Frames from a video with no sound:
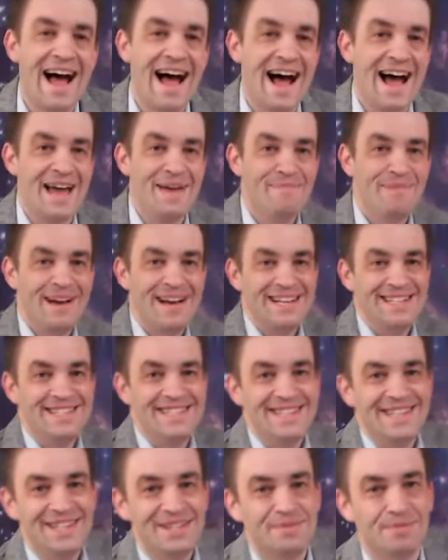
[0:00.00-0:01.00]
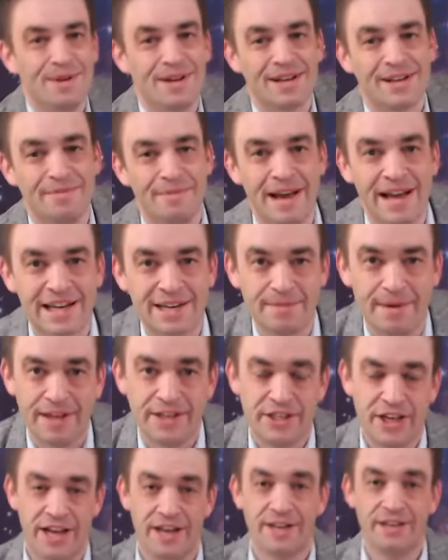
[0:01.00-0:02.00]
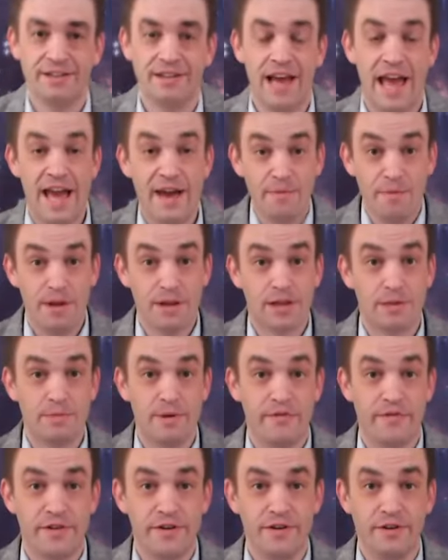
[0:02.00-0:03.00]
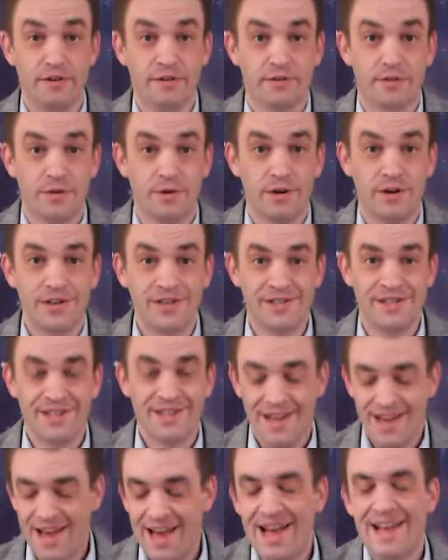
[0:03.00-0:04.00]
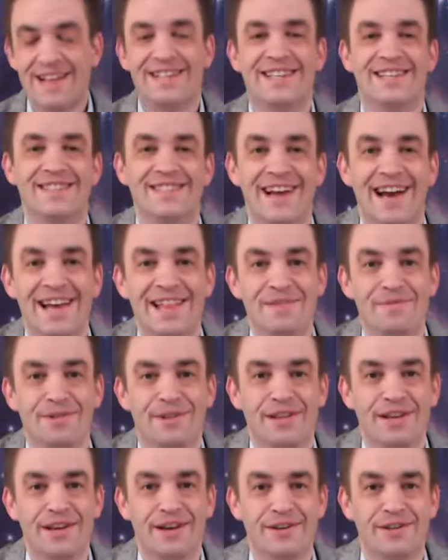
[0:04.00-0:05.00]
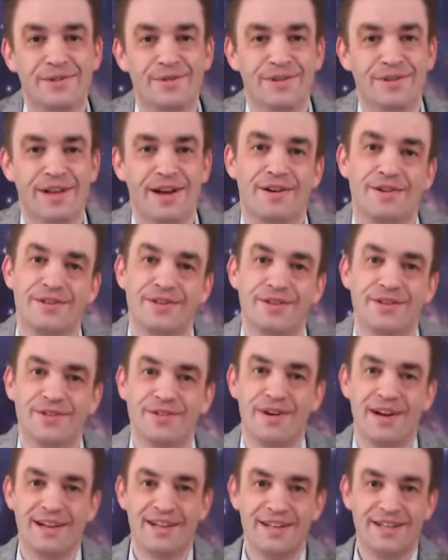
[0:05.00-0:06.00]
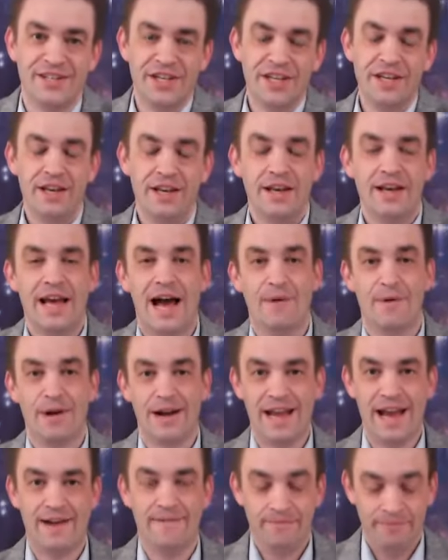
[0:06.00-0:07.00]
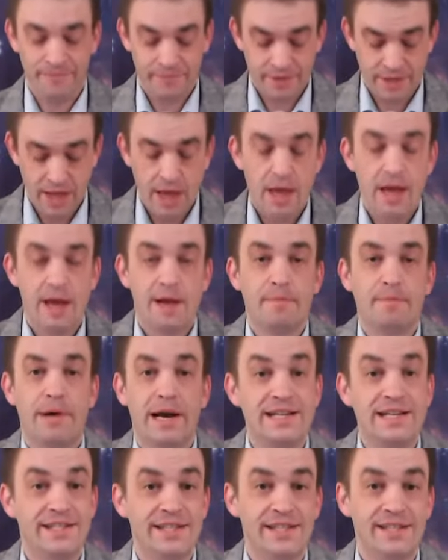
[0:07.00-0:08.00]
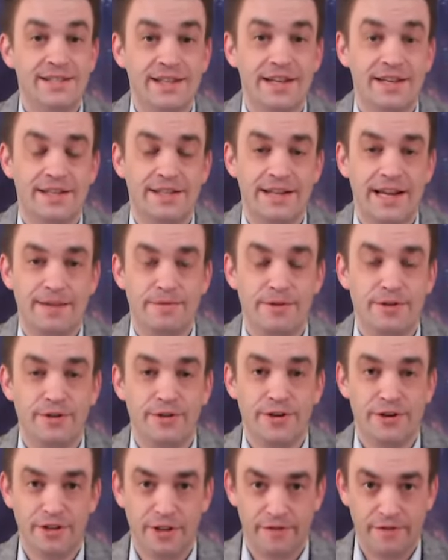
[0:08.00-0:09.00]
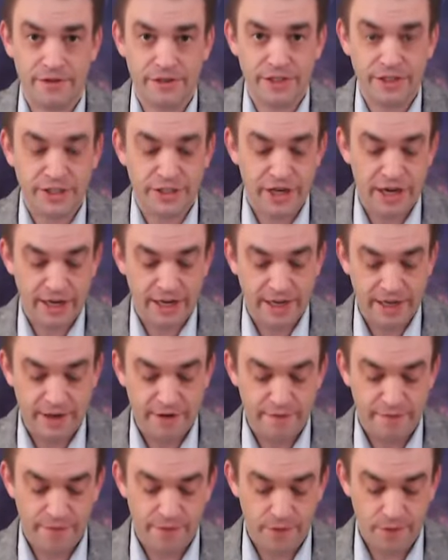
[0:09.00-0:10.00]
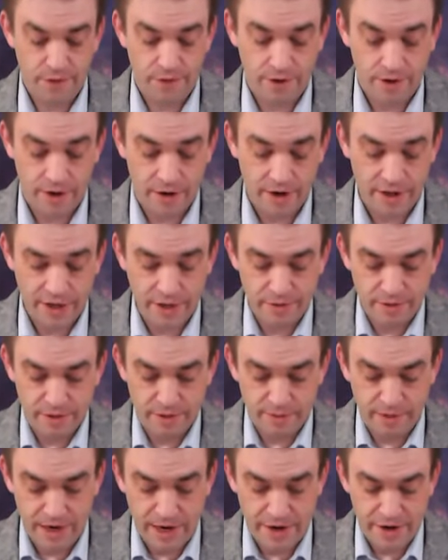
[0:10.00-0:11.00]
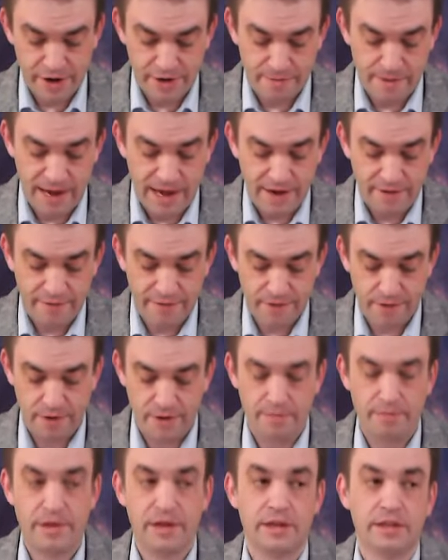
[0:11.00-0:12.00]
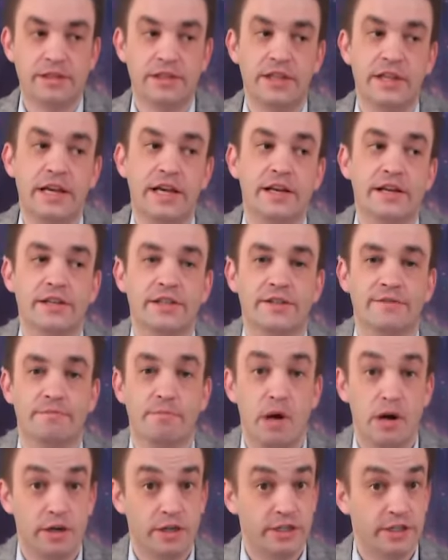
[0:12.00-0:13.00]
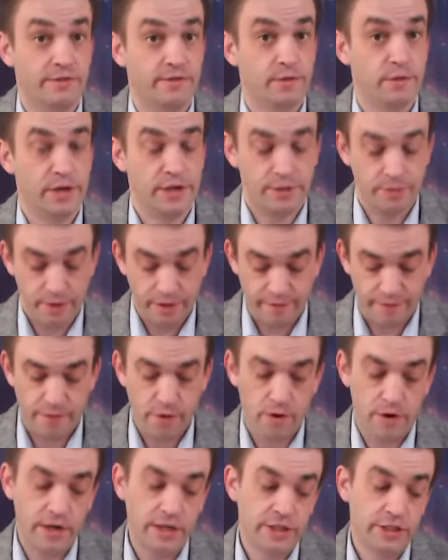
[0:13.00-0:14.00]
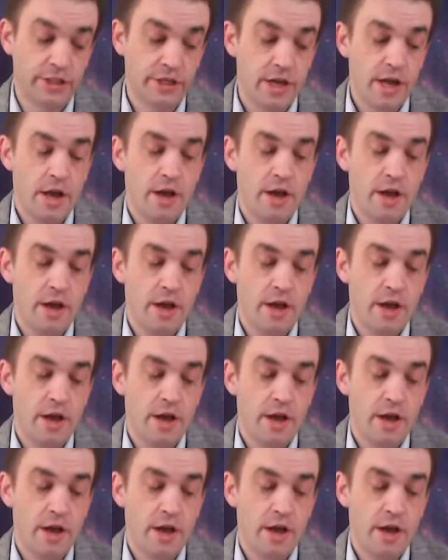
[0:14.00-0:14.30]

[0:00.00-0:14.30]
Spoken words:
Hi Pisces, welcome back to my channel, and welcome if you're new, of course, to Zai, the only archer with Archer Astrology. How are ya? Pisces, it's time to do your love energy check-in for you and the one on your mind for the middle to the end of March of 2024-ish,